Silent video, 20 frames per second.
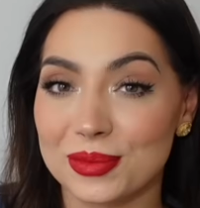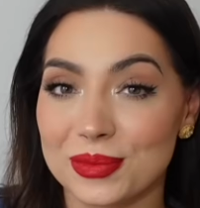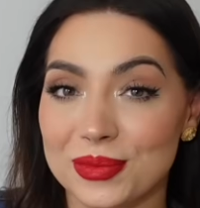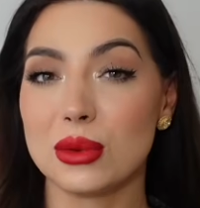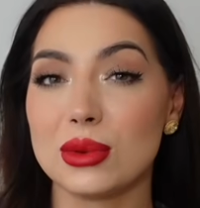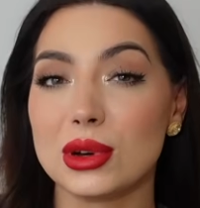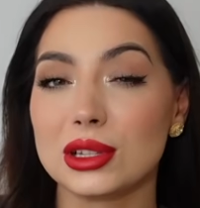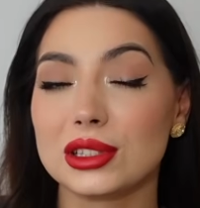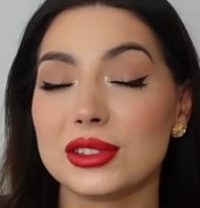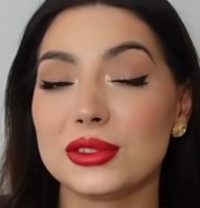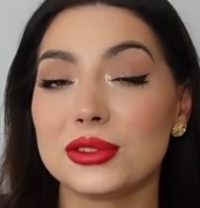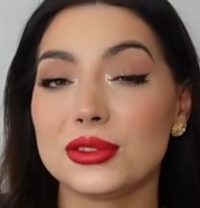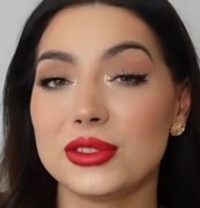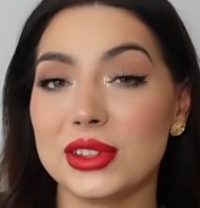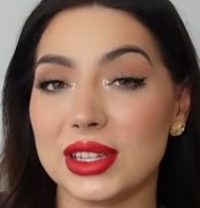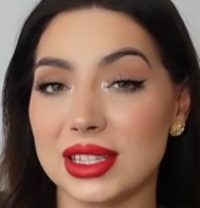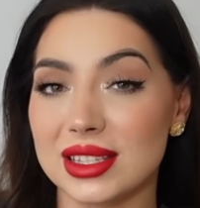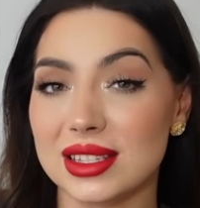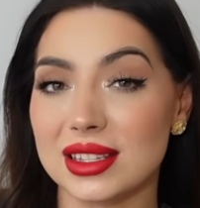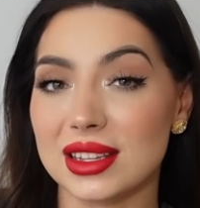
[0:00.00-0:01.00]
What
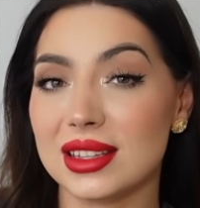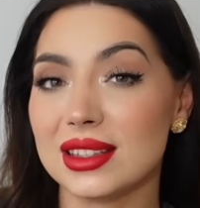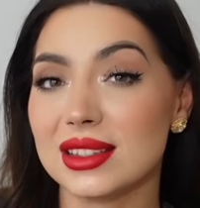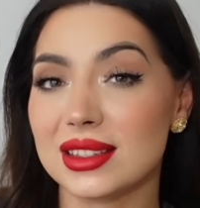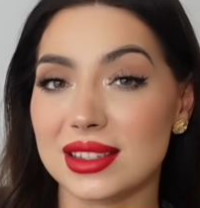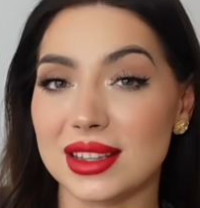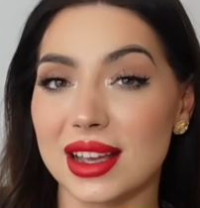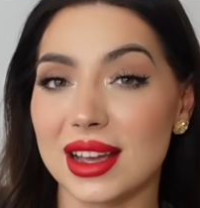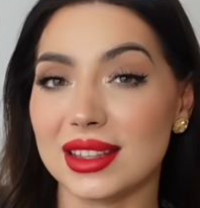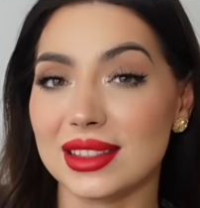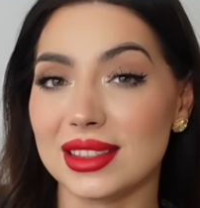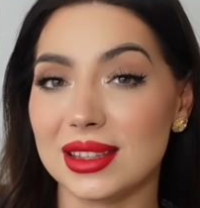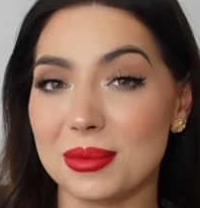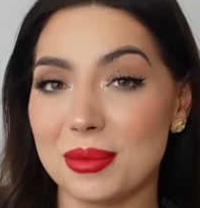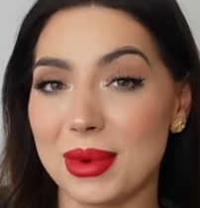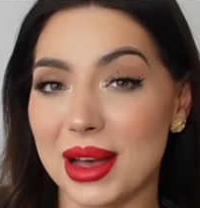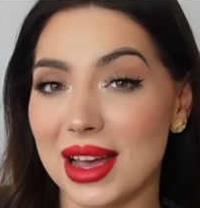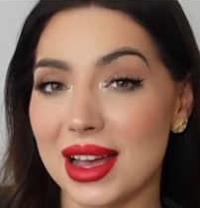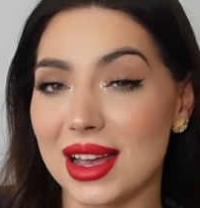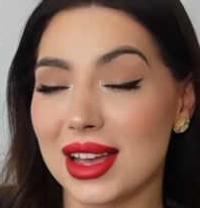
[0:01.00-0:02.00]
fits inside the
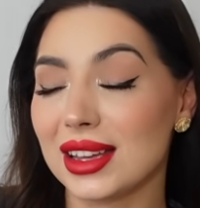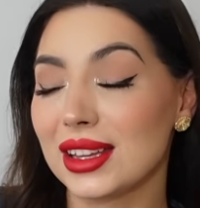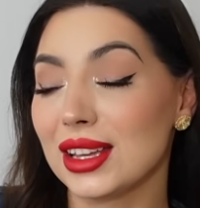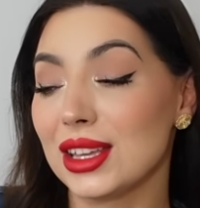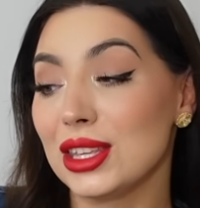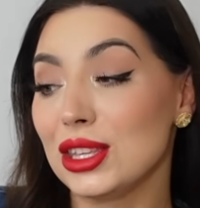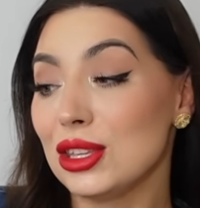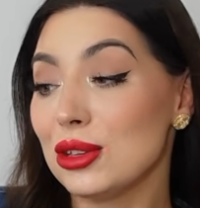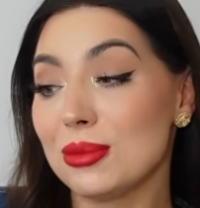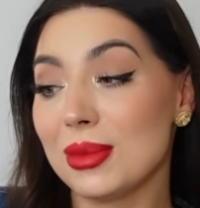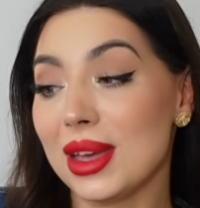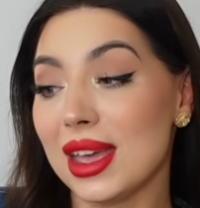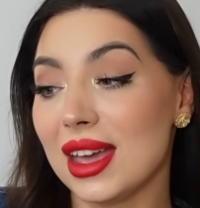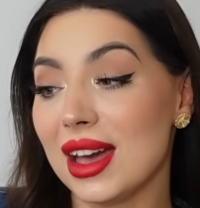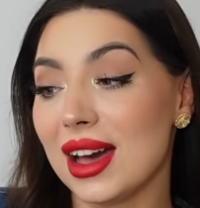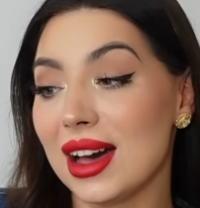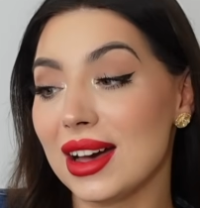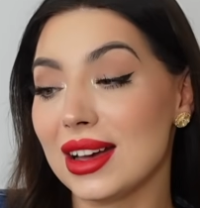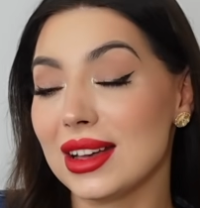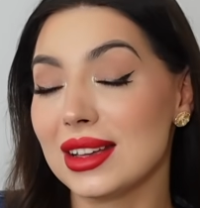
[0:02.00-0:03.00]
bag, you may
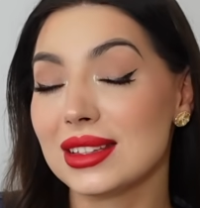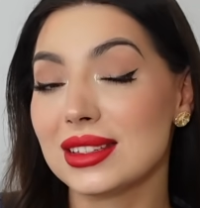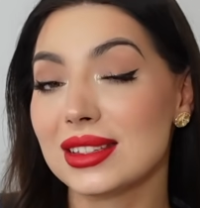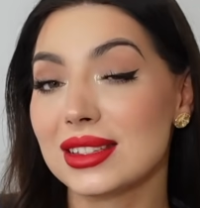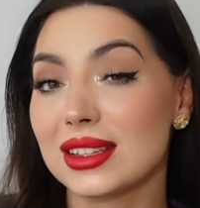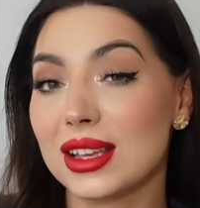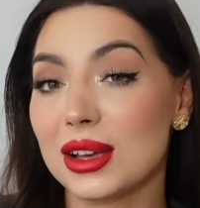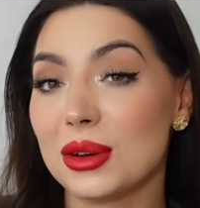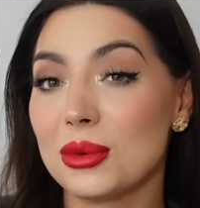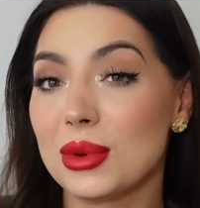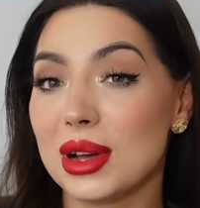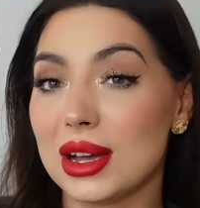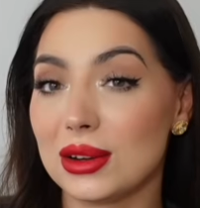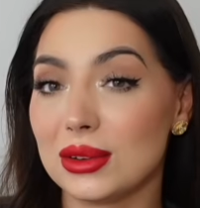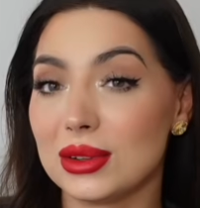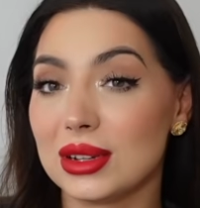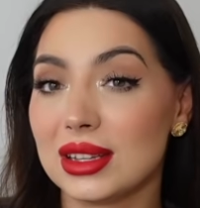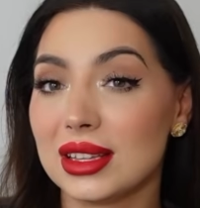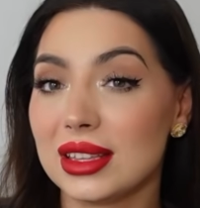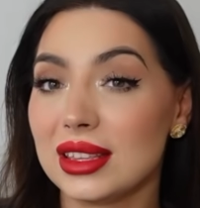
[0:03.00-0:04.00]
ask?
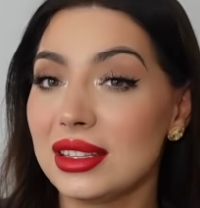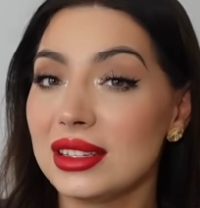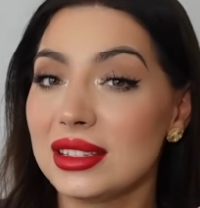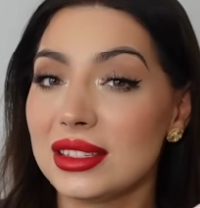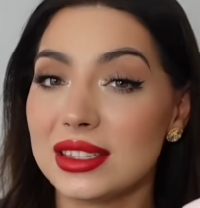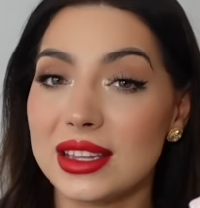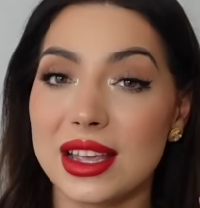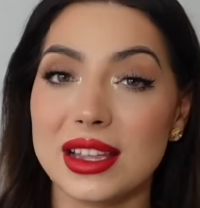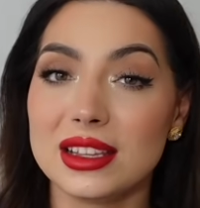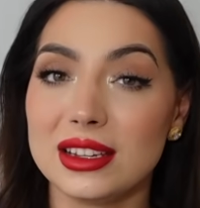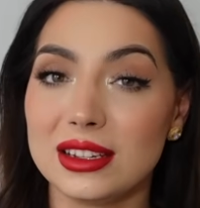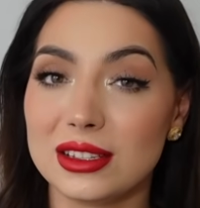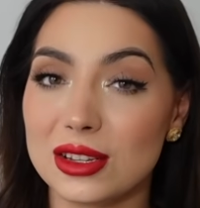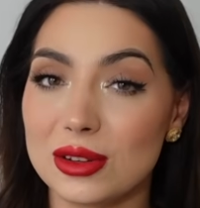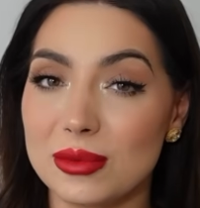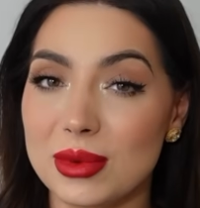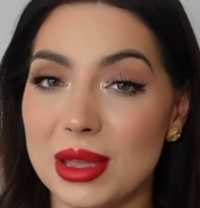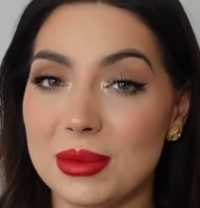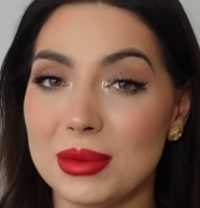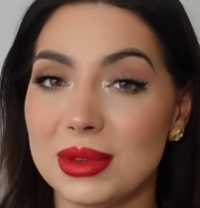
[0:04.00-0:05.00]
Well, this tiny little
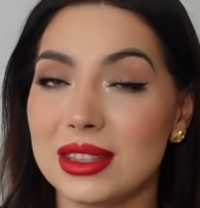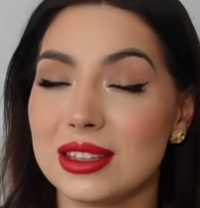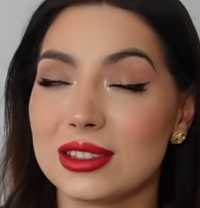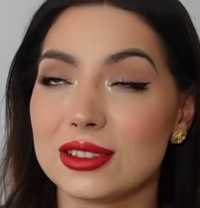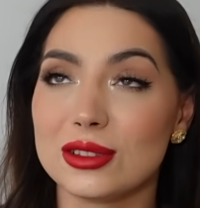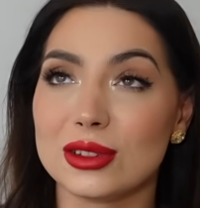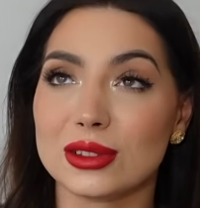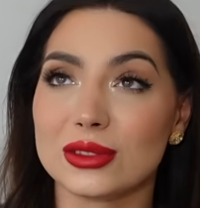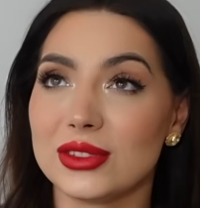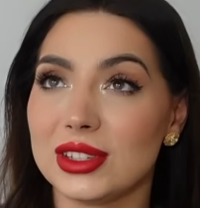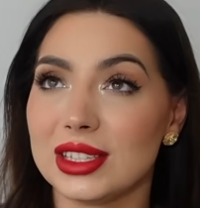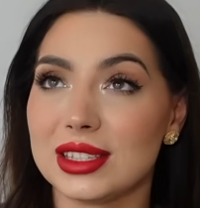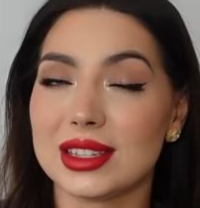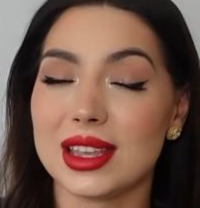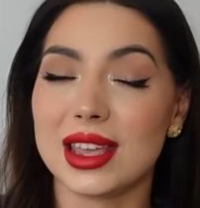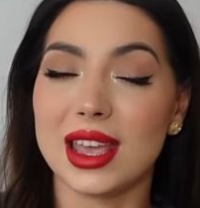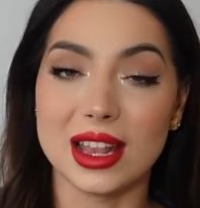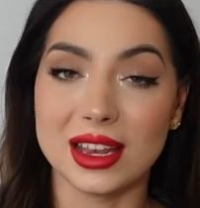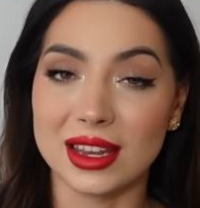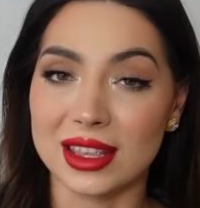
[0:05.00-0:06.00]
baby does not fit
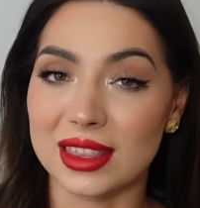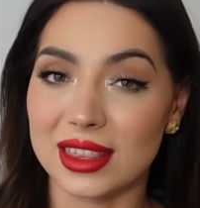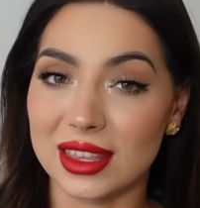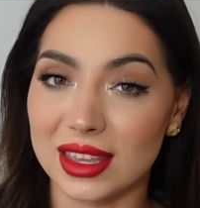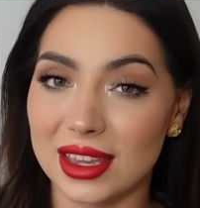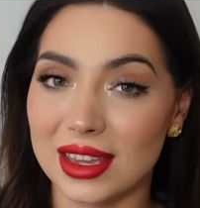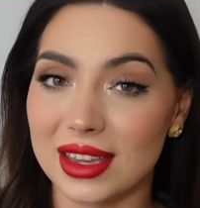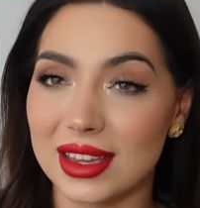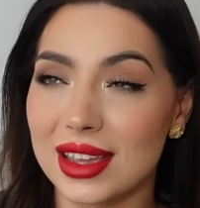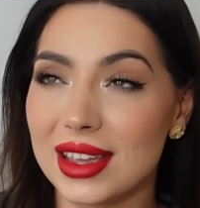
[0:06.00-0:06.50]
anything.